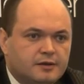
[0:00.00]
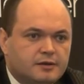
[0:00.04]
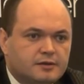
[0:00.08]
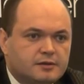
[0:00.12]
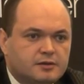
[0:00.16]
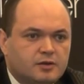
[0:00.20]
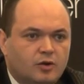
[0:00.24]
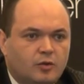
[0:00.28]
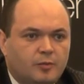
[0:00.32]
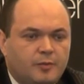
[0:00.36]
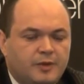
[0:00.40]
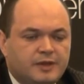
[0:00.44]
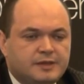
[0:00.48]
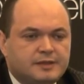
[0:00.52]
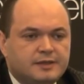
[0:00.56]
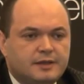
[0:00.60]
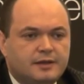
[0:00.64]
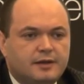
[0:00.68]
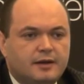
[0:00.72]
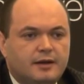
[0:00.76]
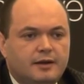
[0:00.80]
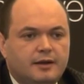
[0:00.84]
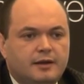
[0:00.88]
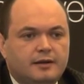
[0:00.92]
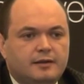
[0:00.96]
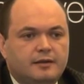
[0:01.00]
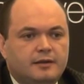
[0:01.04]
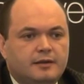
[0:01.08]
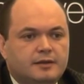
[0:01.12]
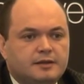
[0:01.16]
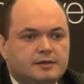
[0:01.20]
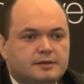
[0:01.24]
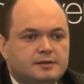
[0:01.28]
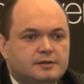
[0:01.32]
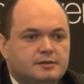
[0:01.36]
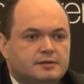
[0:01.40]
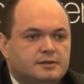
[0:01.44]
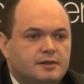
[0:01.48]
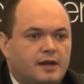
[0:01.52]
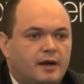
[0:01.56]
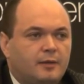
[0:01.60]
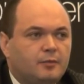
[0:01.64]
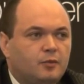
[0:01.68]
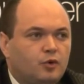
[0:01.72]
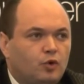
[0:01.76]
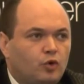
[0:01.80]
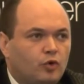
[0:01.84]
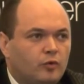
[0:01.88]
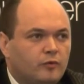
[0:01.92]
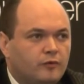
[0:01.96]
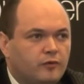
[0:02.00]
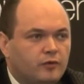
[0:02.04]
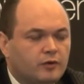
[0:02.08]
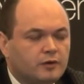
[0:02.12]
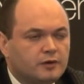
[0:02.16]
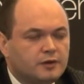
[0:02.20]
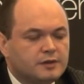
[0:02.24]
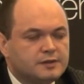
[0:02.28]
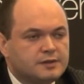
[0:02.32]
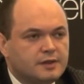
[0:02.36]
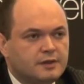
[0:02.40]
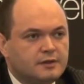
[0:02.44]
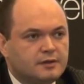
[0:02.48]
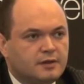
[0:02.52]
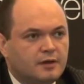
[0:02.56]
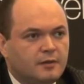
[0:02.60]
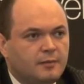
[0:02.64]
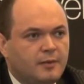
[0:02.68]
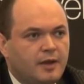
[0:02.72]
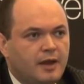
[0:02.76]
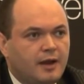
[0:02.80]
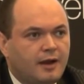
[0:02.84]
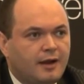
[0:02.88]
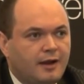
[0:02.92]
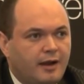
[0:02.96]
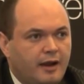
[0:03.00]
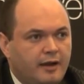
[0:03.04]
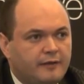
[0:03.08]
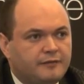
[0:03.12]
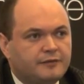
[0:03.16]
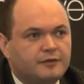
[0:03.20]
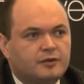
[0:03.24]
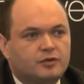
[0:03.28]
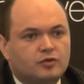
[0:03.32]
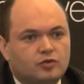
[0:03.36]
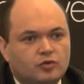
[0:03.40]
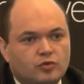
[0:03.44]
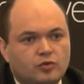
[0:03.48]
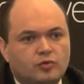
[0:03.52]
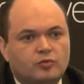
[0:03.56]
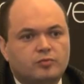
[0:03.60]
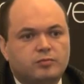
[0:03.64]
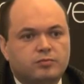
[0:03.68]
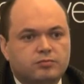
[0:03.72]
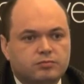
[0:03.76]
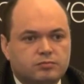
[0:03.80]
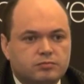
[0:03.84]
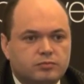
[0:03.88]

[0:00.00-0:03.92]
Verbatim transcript: So basically there is some room for the central bank left to